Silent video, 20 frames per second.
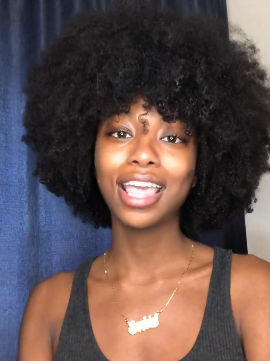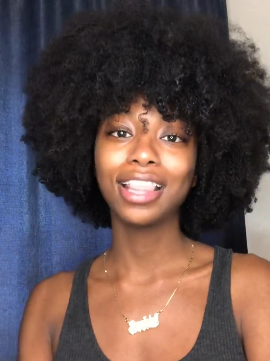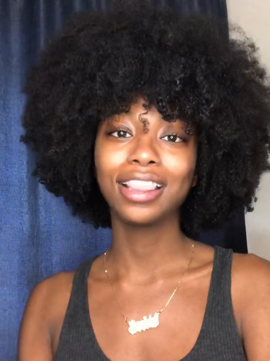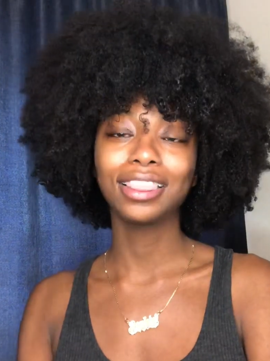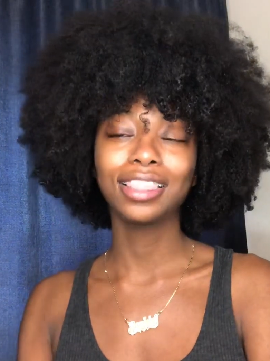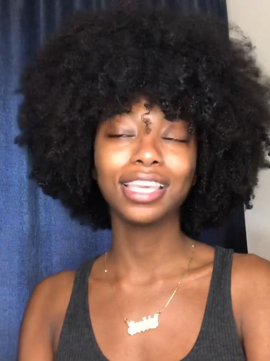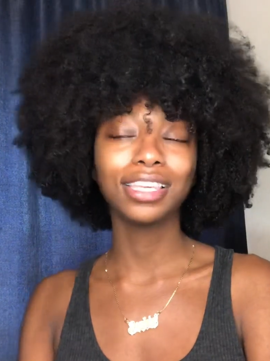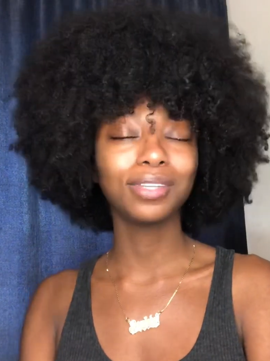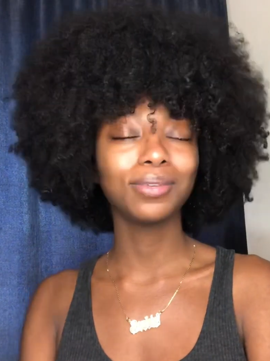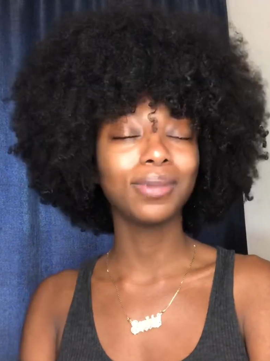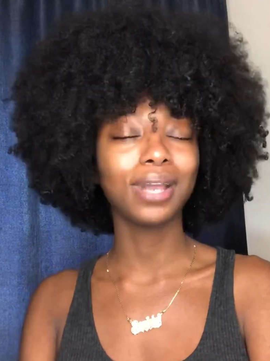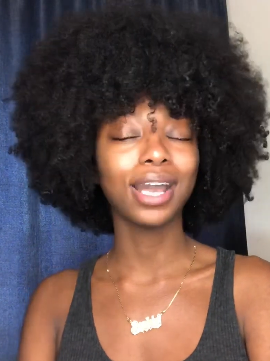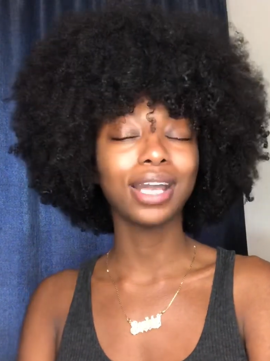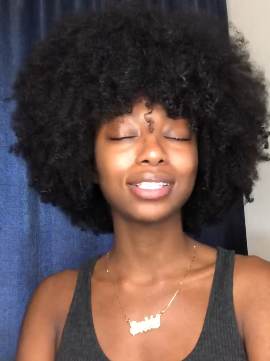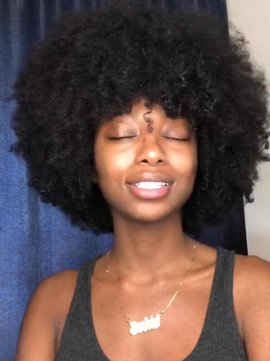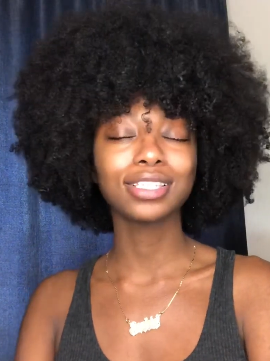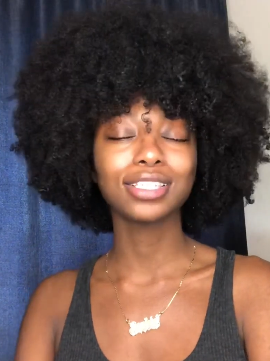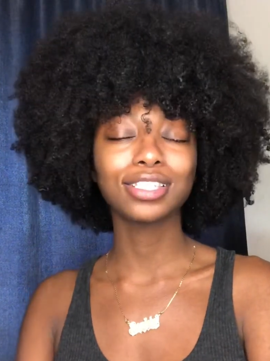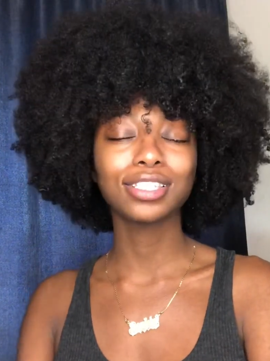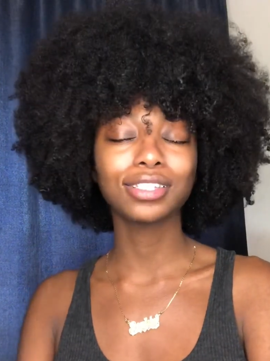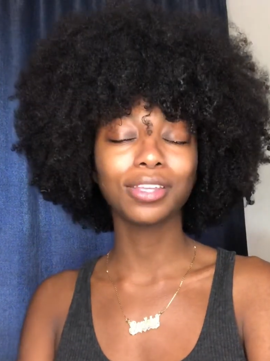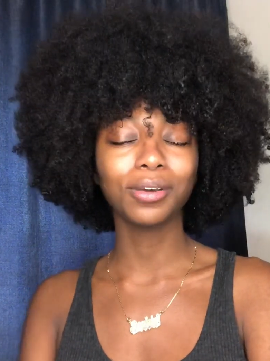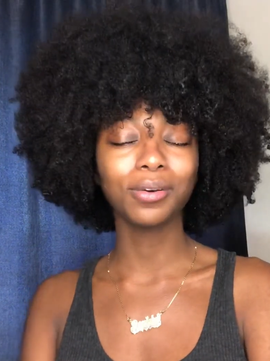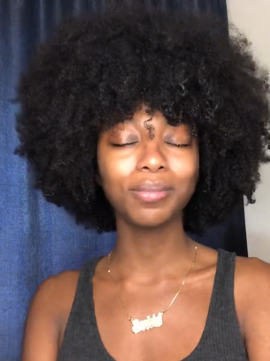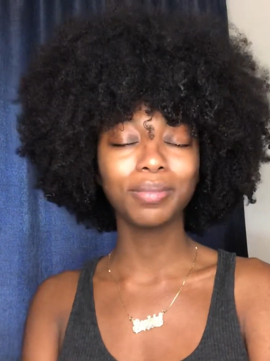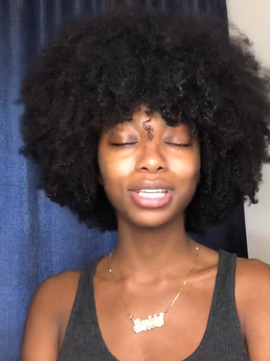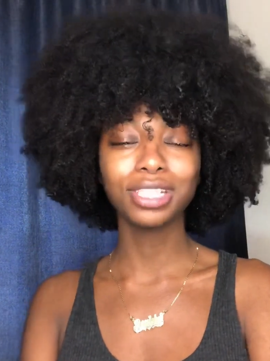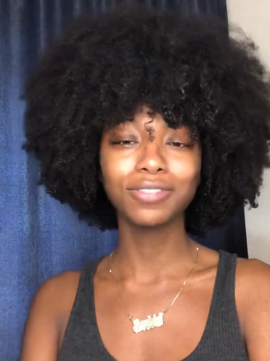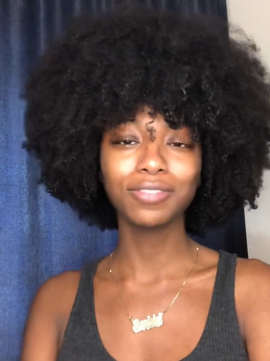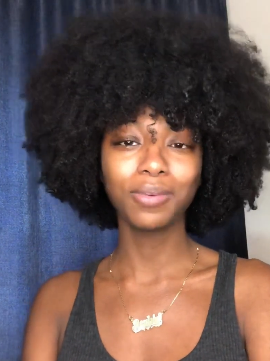Thank you guys so
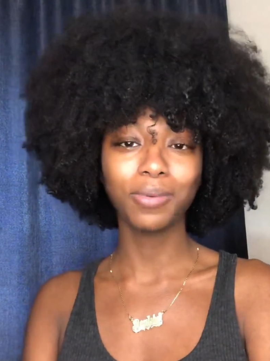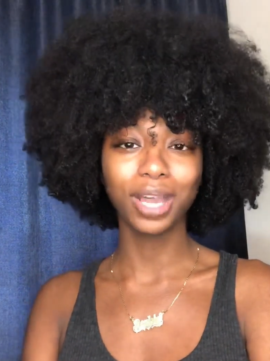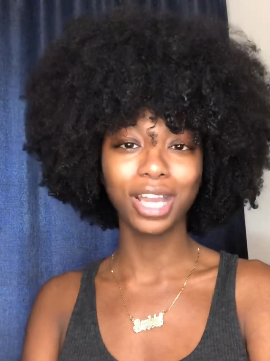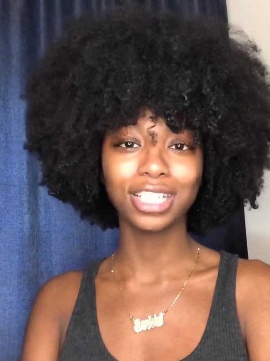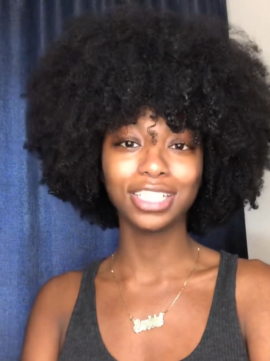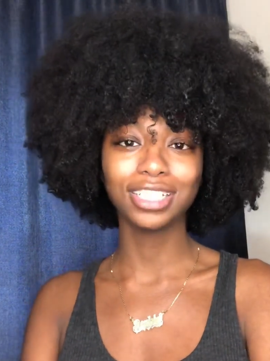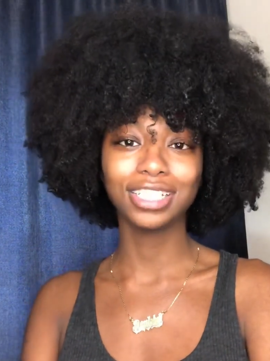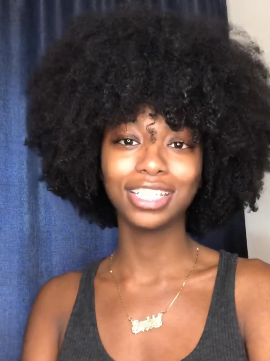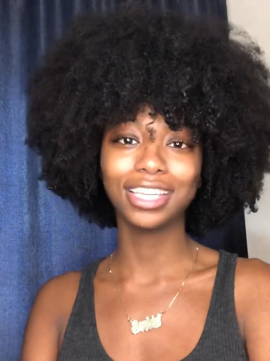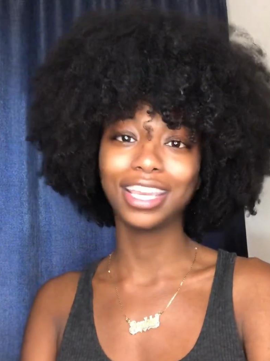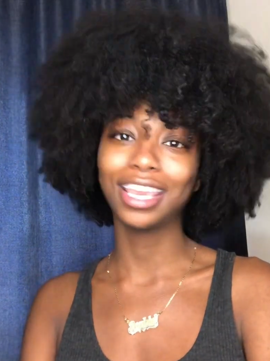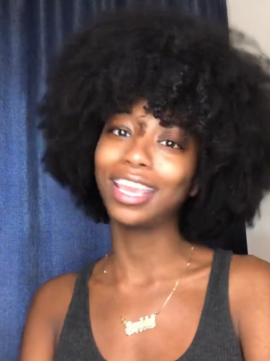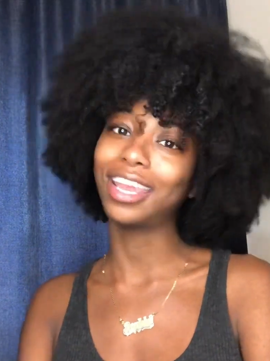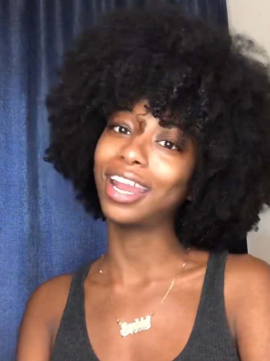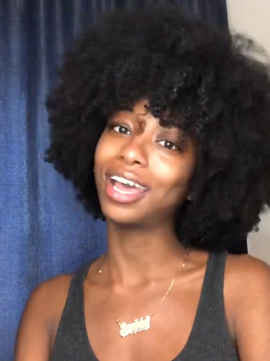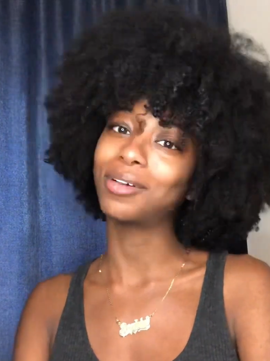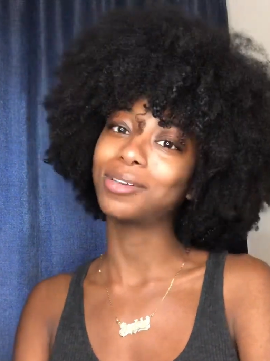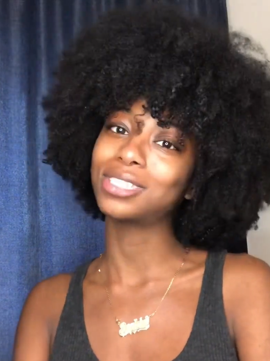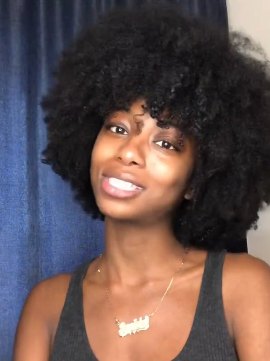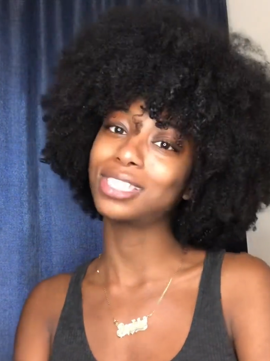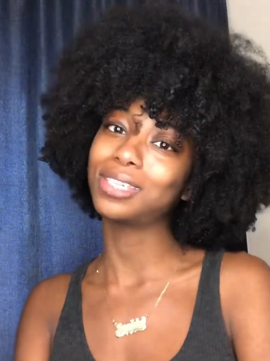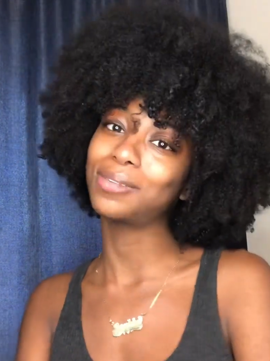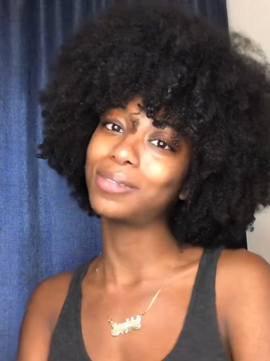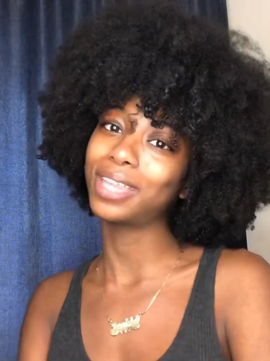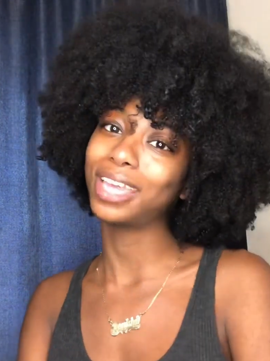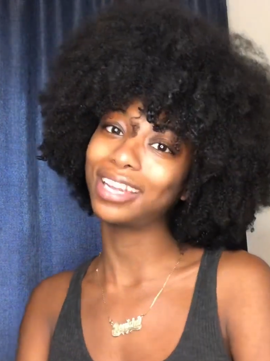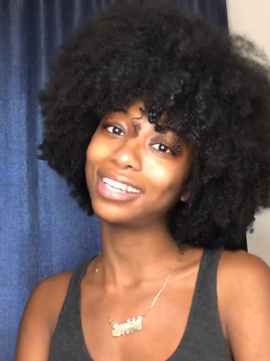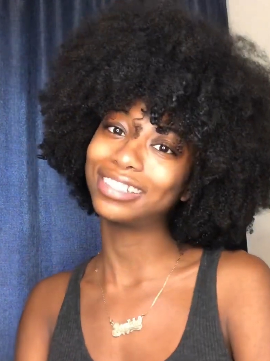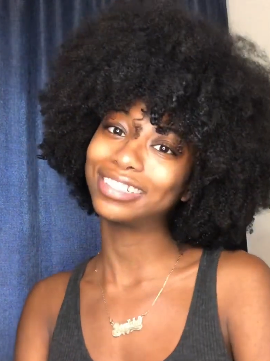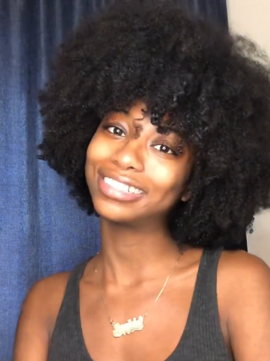much for watching, and I will see you then.